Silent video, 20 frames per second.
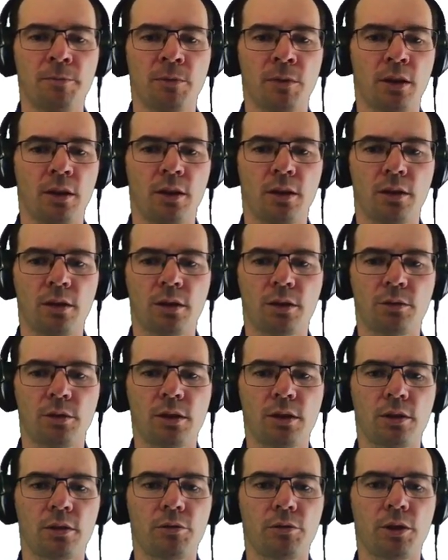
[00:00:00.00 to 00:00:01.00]
and the
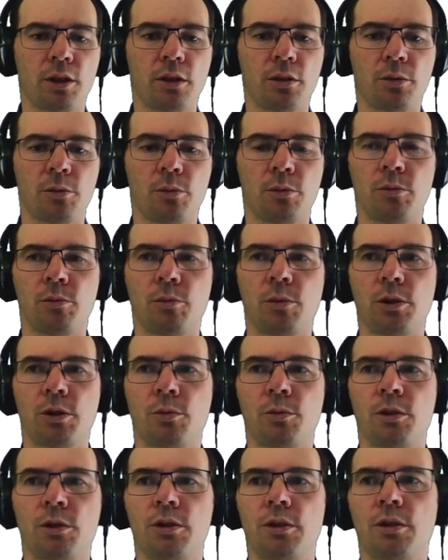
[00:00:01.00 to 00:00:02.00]
critical value, which
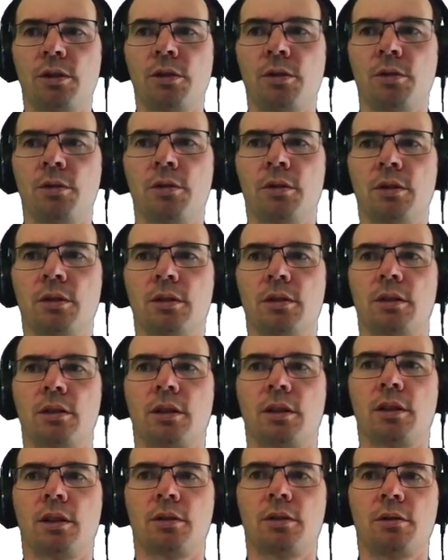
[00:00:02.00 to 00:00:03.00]
we just saw
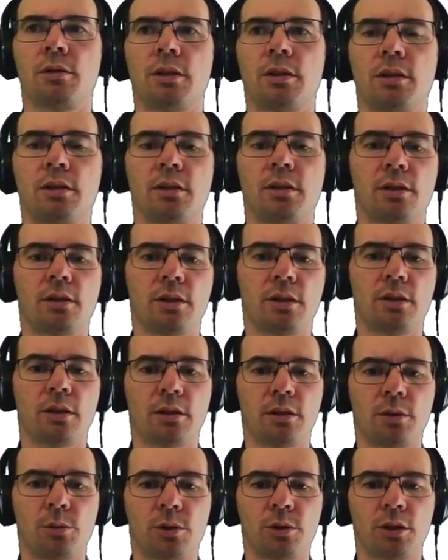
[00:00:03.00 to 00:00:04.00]
calculated
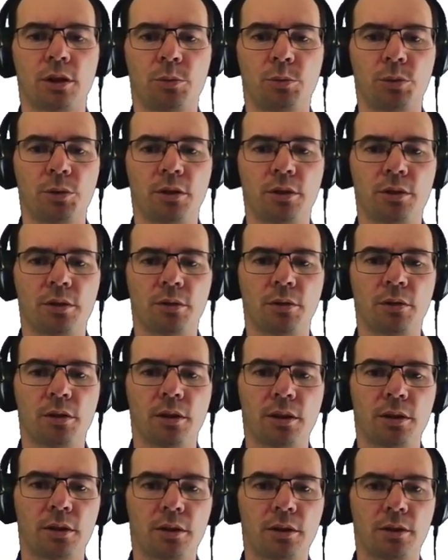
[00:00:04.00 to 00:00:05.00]
analytically, which I put into the
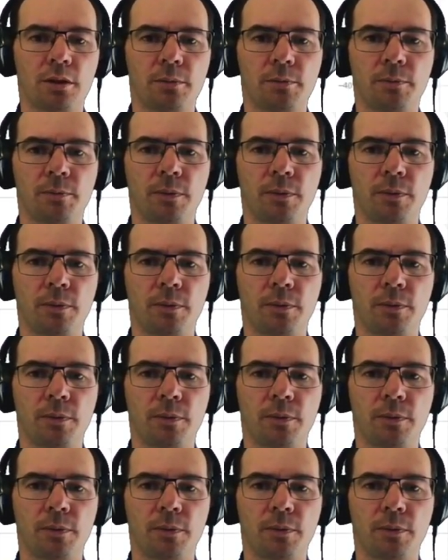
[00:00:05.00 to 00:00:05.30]
list.